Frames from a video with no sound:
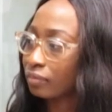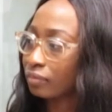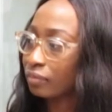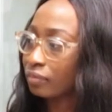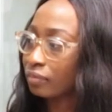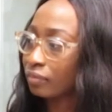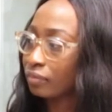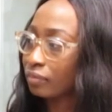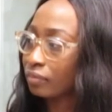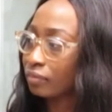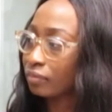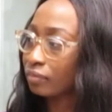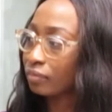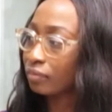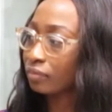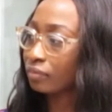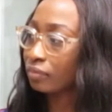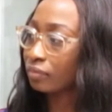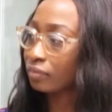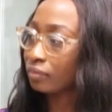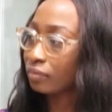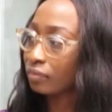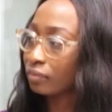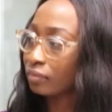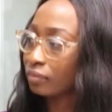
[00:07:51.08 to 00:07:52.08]

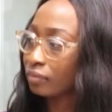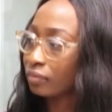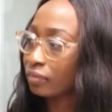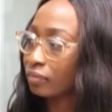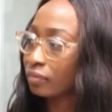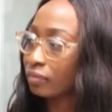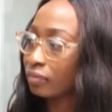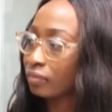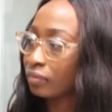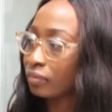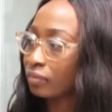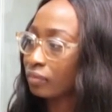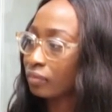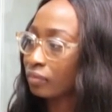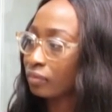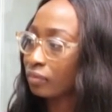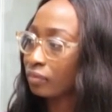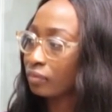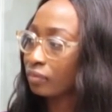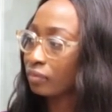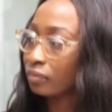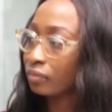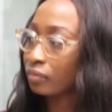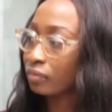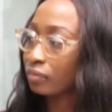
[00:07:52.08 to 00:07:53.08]

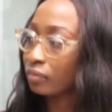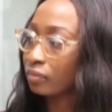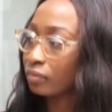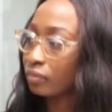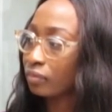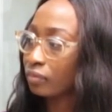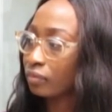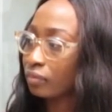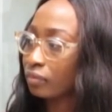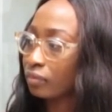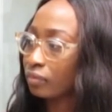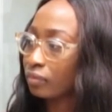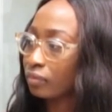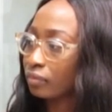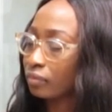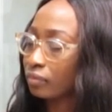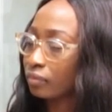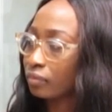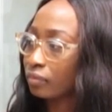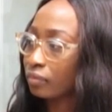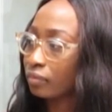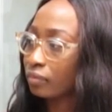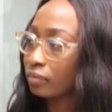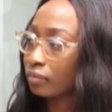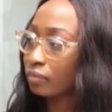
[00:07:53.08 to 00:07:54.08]

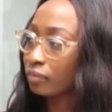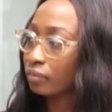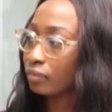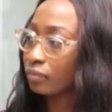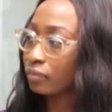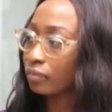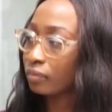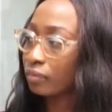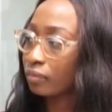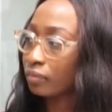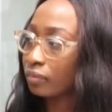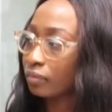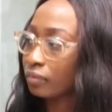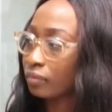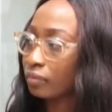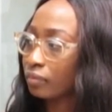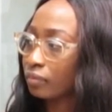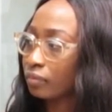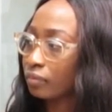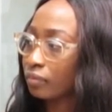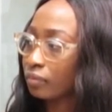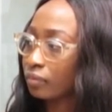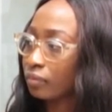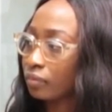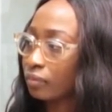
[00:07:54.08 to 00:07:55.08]

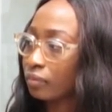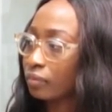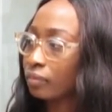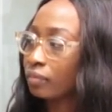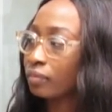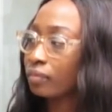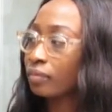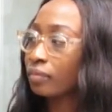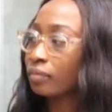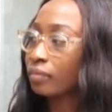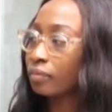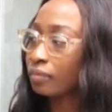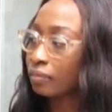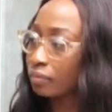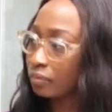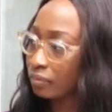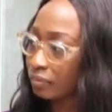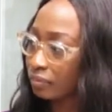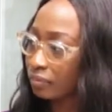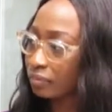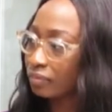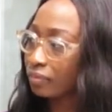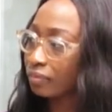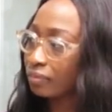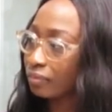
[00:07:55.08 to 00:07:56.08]

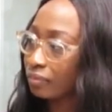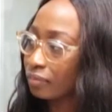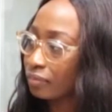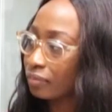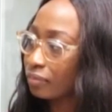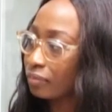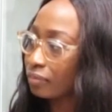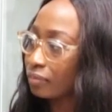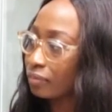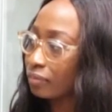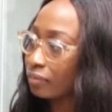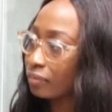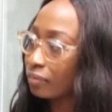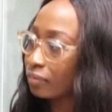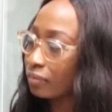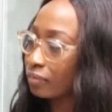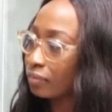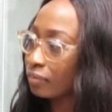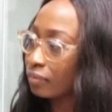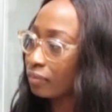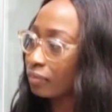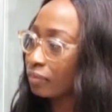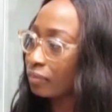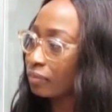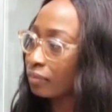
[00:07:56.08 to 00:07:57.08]

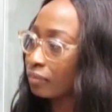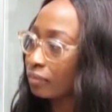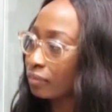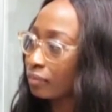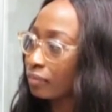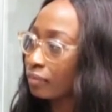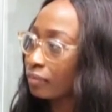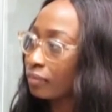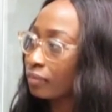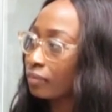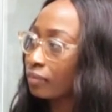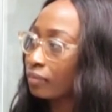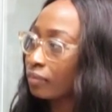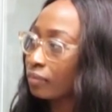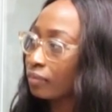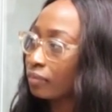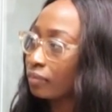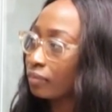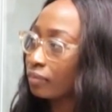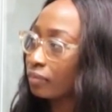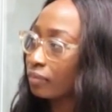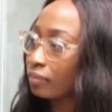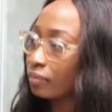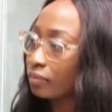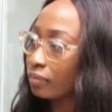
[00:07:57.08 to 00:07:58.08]

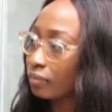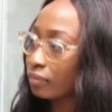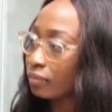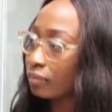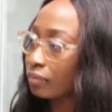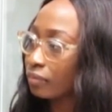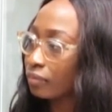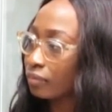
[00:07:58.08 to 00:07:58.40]
(not speaking)